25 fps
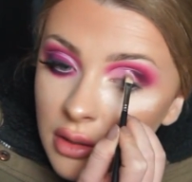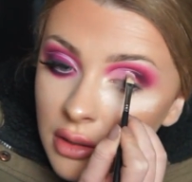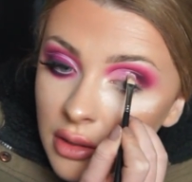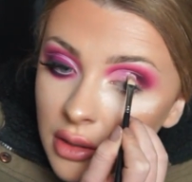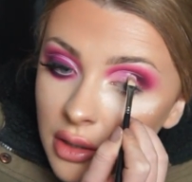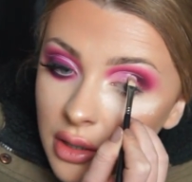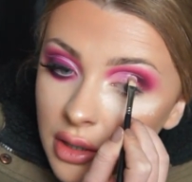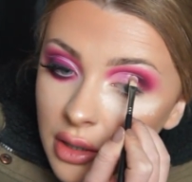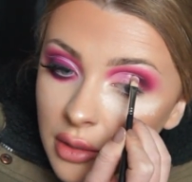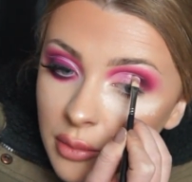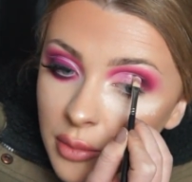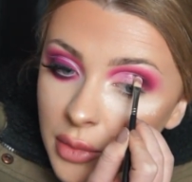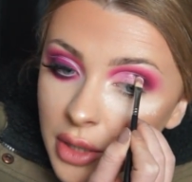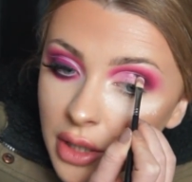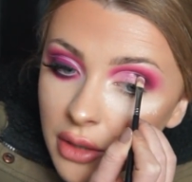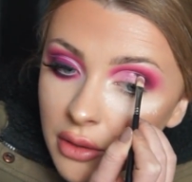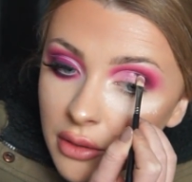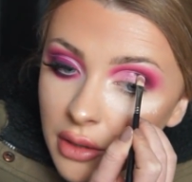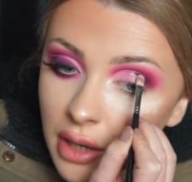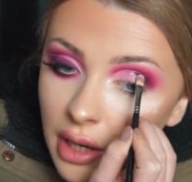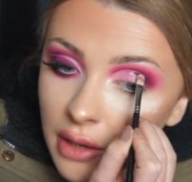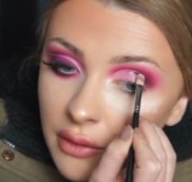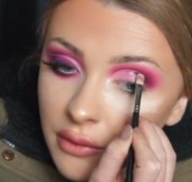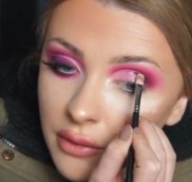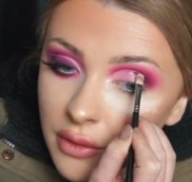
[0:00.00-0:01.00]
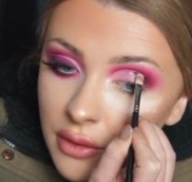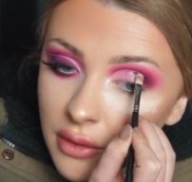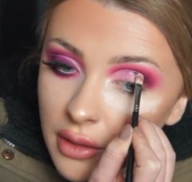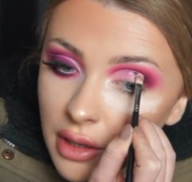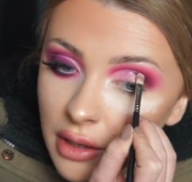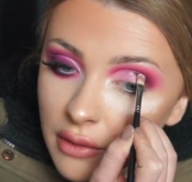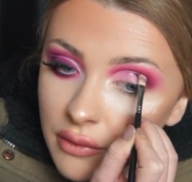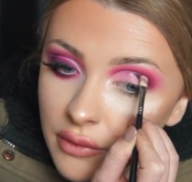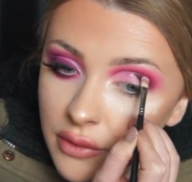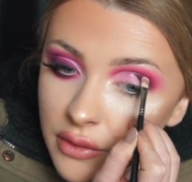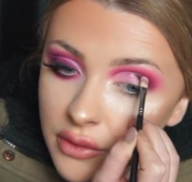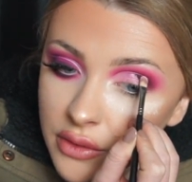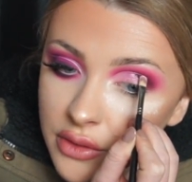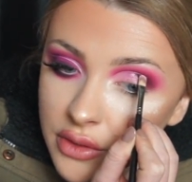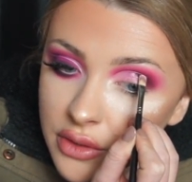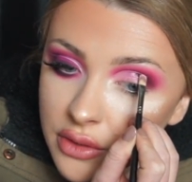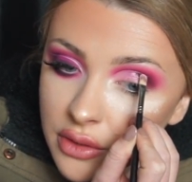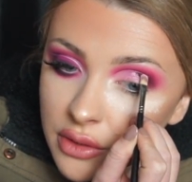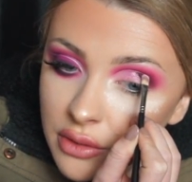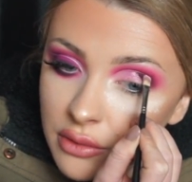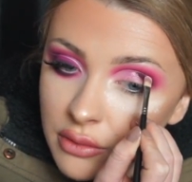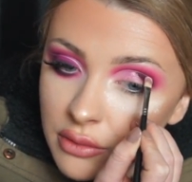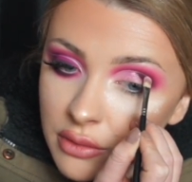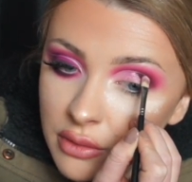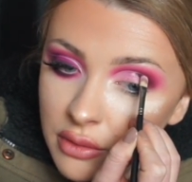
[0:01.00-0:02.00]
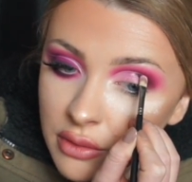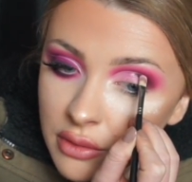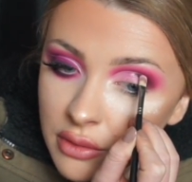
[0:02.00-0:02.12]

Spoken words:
Look at my other eye for reference, so.